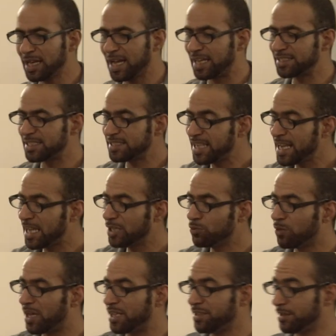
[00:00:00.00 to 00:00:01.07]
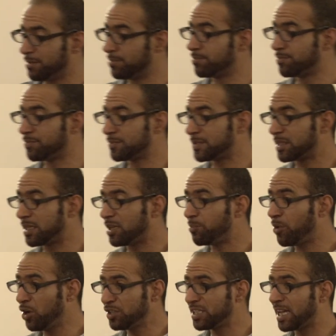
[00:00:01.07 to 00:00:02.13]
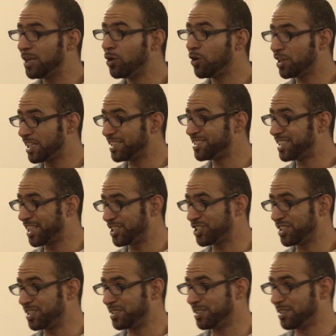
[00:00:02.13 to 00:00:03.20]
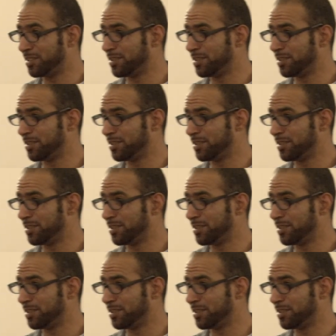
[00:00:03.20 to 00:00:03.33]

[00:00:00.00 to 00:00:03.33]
And the second one, political orientation.